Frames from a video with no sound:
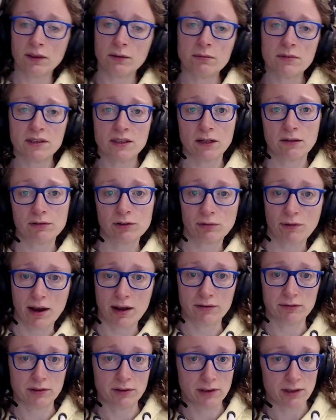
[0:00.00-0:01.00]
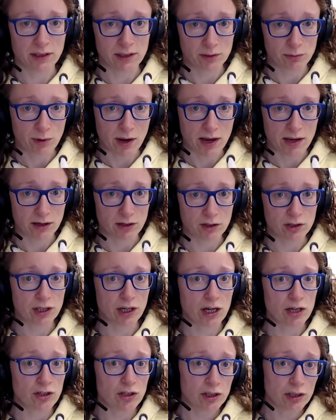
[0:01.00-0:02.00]
themselves around in this way and
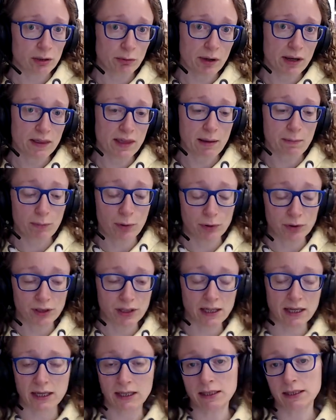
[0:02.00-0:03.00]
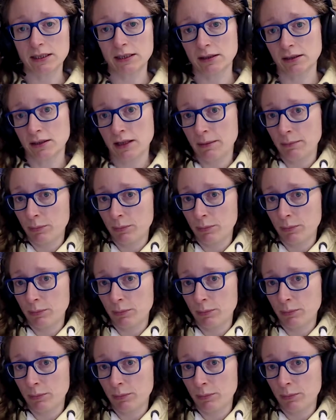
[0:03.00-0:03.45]
changing the way their body is and their